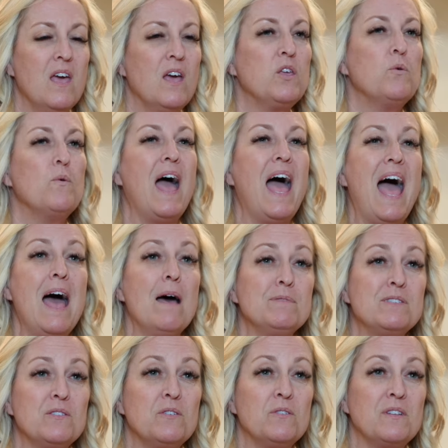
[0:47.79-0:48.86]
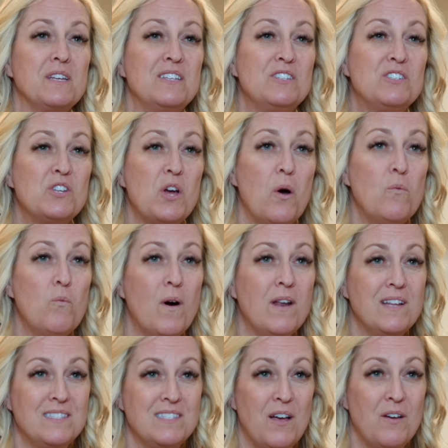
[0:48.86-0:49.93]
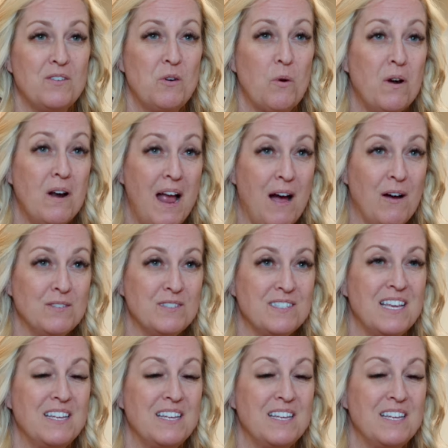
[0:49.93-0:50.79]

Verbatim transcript: You absolutely don't want to sell your house